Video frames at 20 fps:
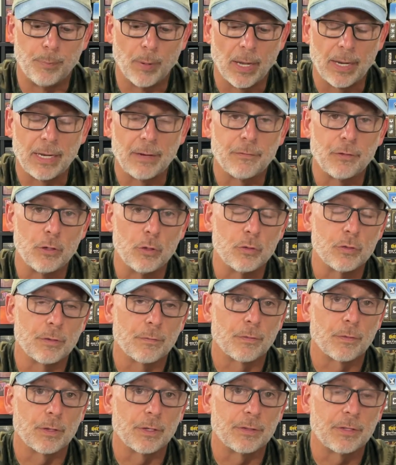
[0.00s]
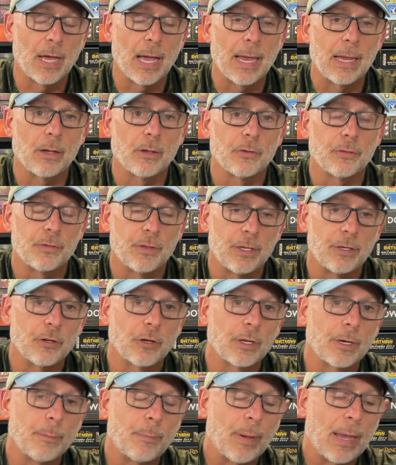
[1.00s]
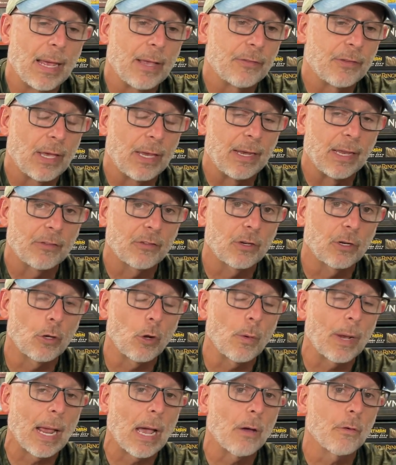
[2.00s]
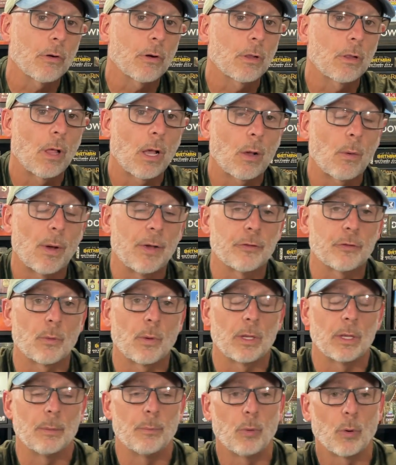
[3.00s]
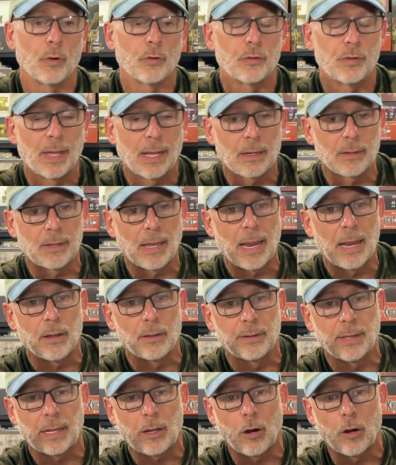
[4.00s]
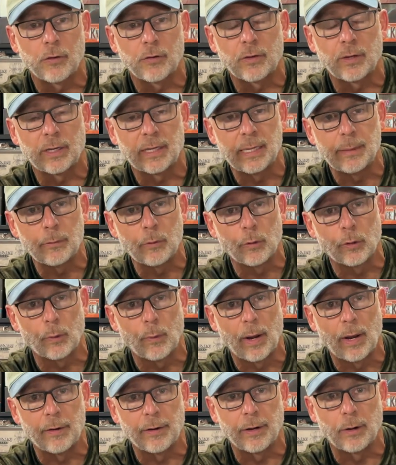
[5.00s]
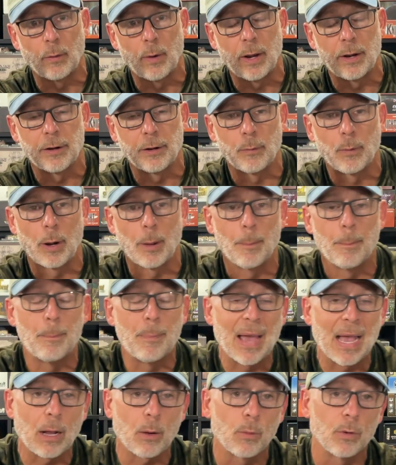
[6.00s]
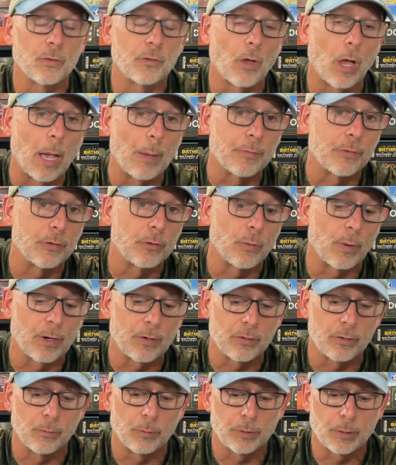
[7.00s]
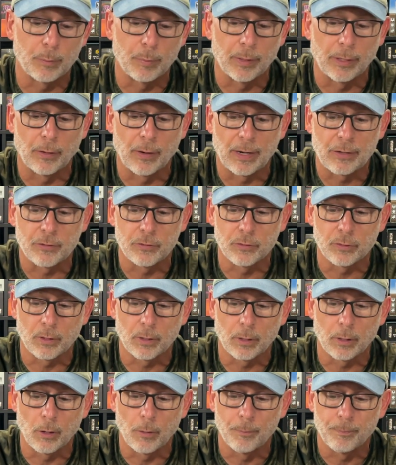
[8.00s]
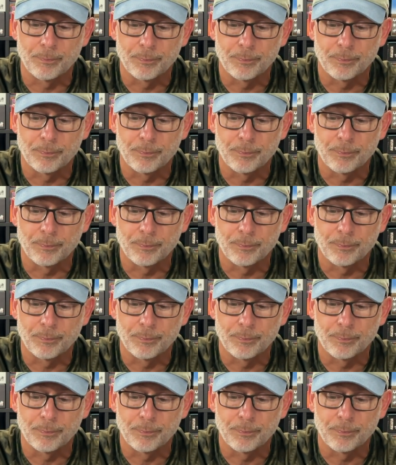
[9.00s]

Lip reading: But if you use it for the tiles, then you're going to pass that, and that's going to go counterclockwise around the board. So that card is going to keep going around and around and around backwards, opposite direction of what the player action is going to go.